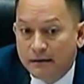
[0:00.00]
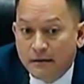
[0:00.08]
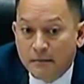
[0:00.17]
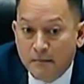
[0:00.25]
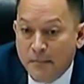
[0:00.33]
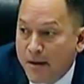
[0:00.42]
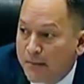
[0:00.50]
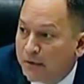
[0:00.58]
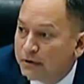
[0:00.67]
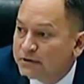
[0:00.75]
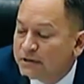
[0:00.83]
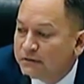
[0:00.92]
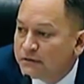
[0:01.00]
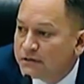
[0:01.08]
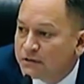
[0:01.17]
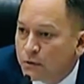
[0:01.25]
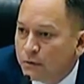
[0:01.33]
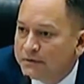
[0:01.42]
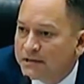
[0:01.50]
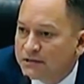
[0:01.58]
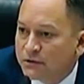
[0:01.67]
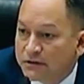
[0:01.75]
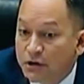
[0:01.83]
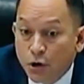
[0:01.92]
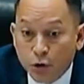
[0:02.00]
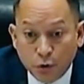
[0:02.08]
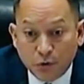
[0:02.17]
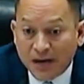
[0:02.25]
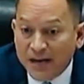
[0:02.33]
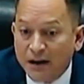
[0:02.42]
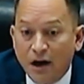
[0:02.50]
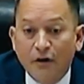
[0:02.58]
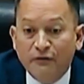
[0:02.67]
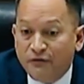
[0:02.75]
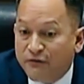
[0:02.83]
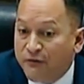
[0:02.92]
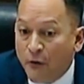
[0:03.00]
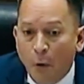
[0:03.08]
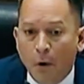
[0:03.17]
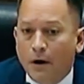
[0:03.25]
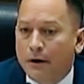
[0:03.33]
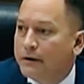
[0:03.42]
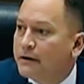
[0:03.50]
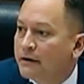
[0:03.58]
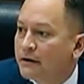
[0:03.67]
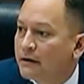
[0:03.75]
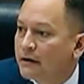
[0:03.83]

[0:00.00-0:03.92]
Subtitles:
members of the school district who can afford